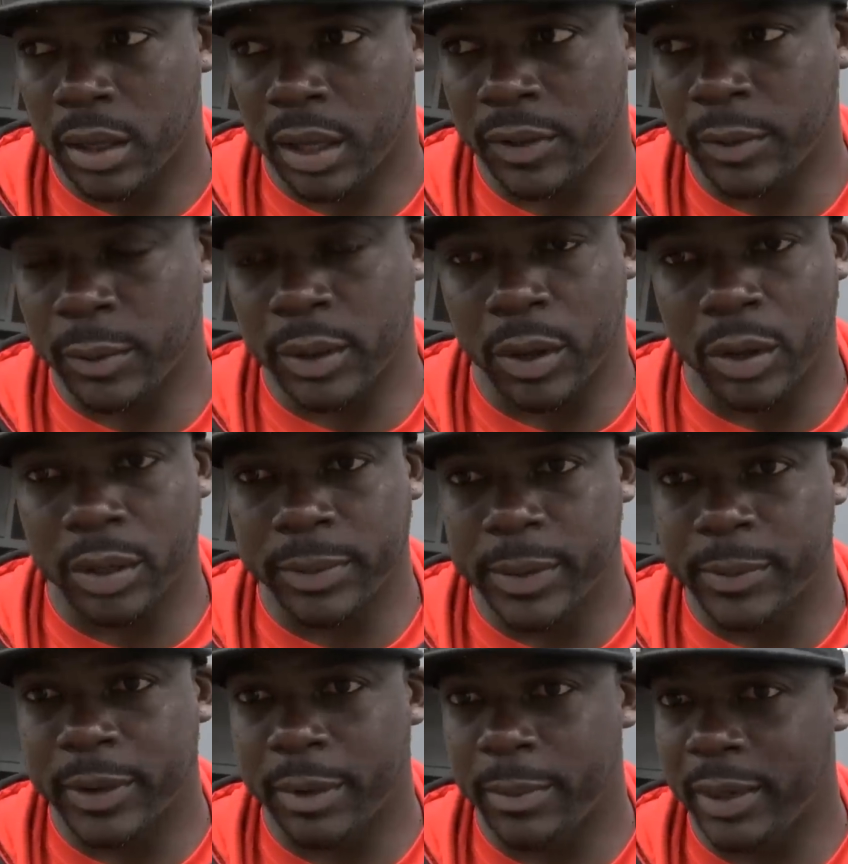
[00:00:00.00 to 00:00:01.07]
I think we're the only
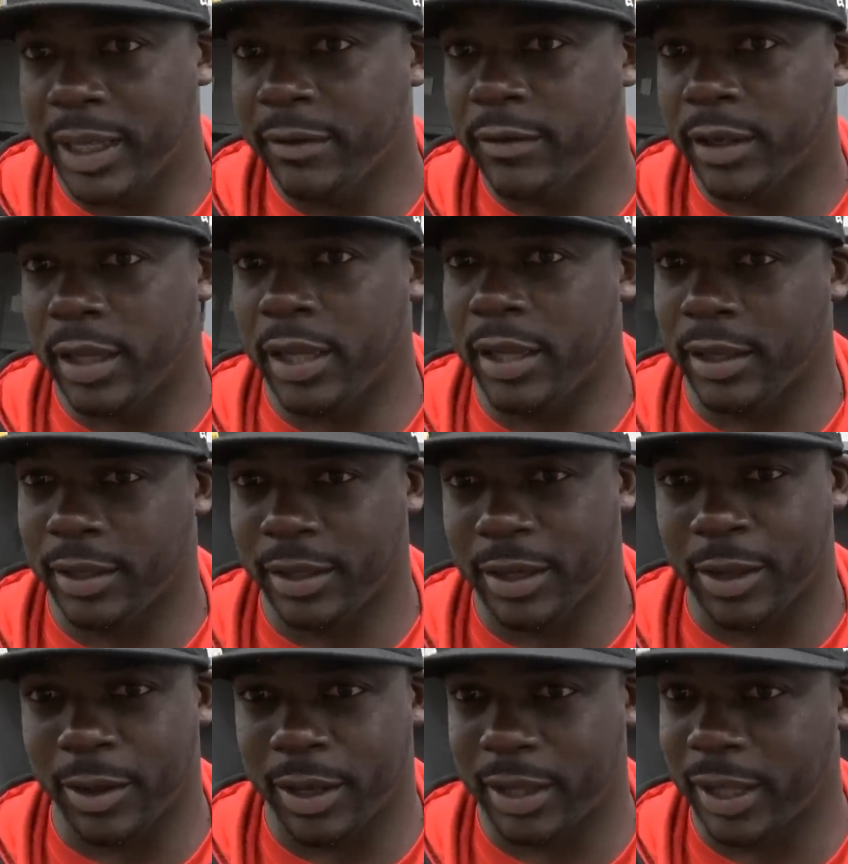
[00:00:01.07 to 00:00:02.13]
people that believe in it.
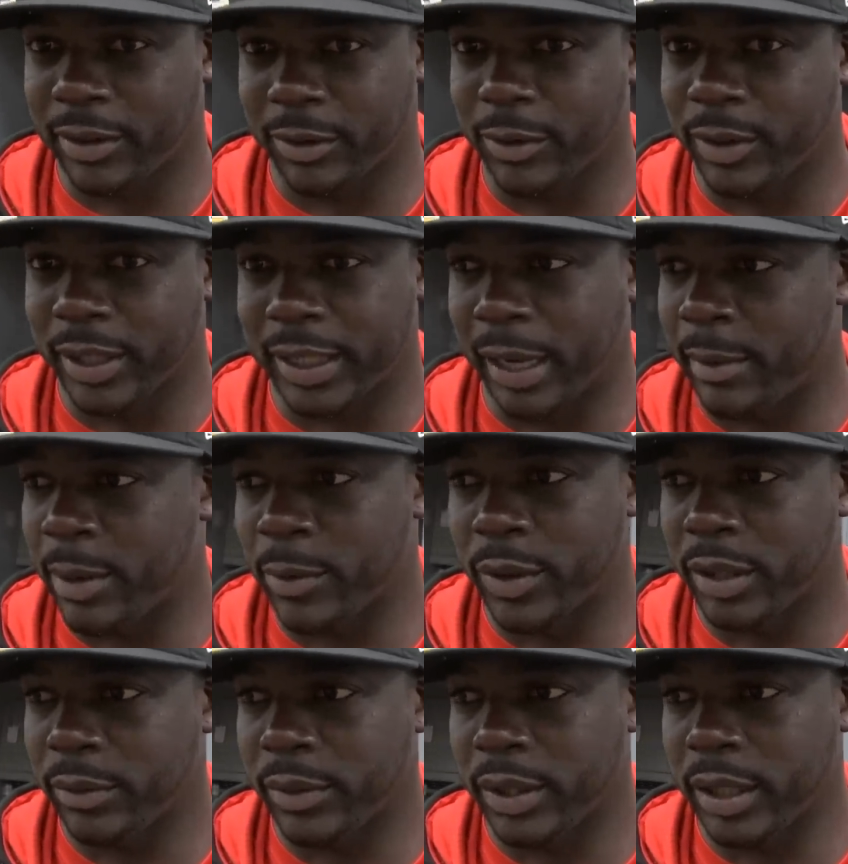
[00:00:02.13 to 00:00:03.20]
You know, so I mean,
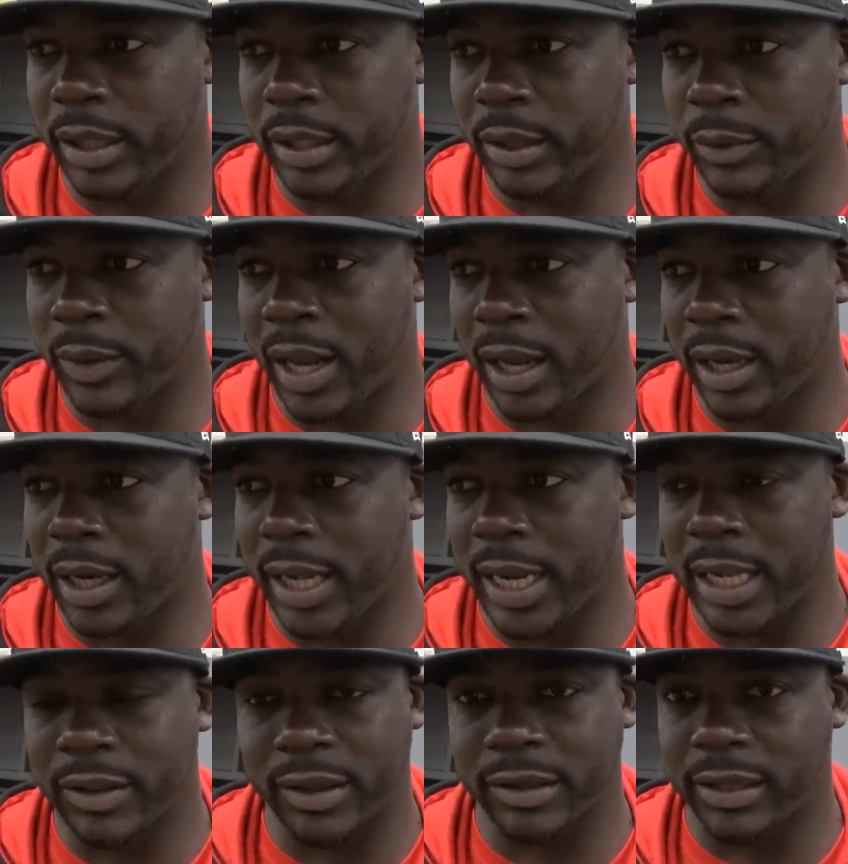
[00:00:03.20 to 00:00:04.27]
we're not going to
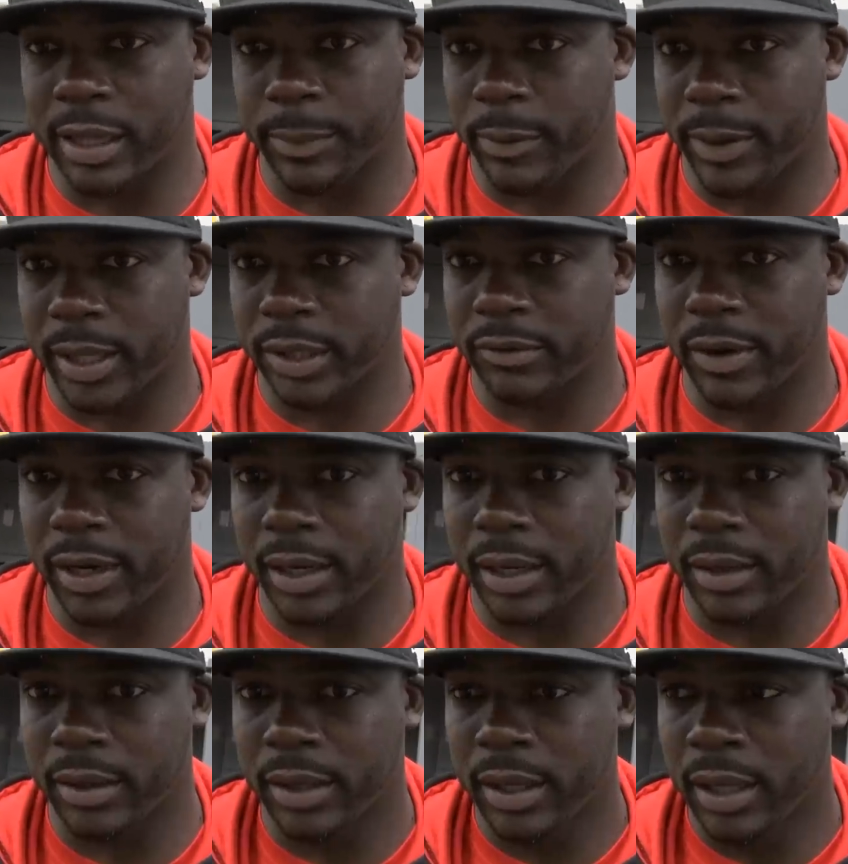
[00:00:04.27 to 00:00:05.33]
let anything separate us right
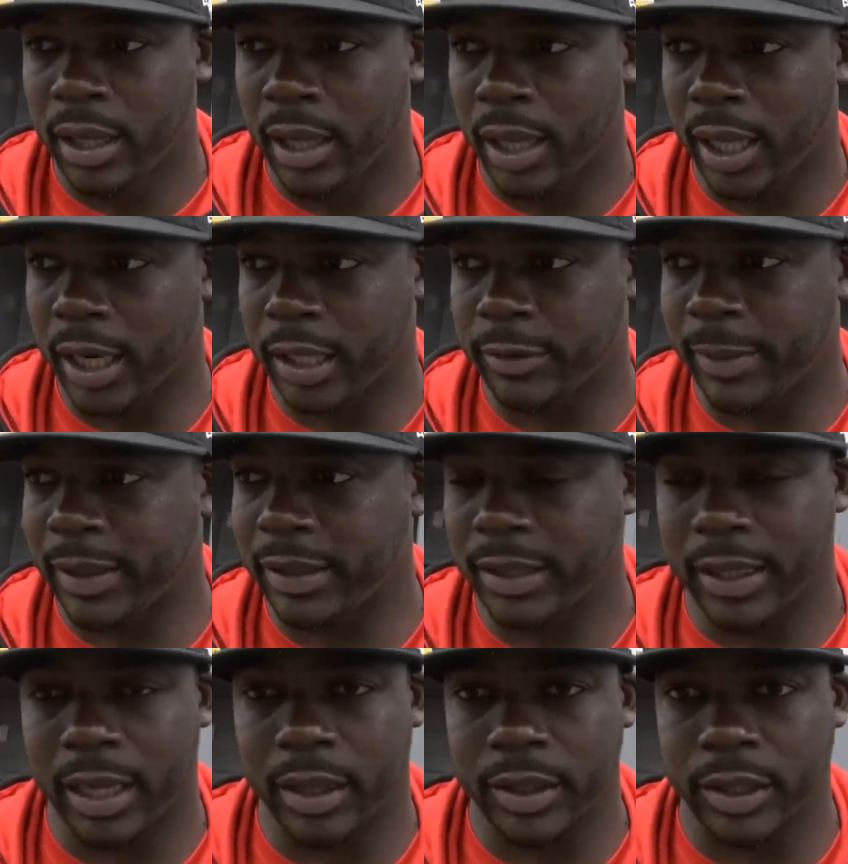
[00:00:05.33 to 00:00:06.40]
now, and
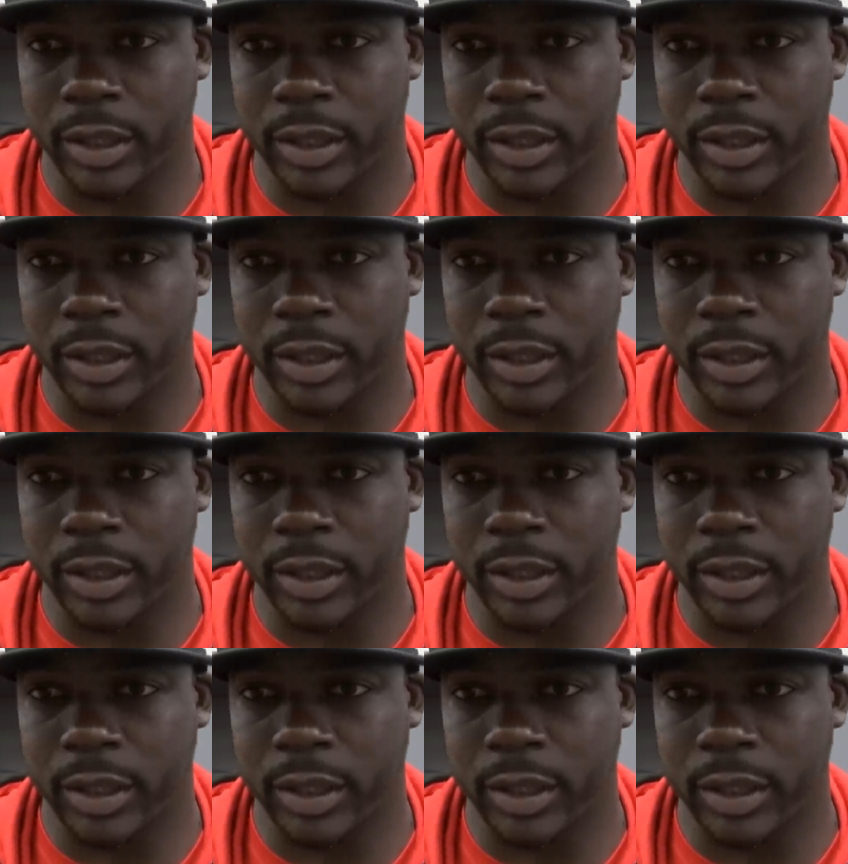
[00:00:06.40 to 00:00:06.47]
especially now.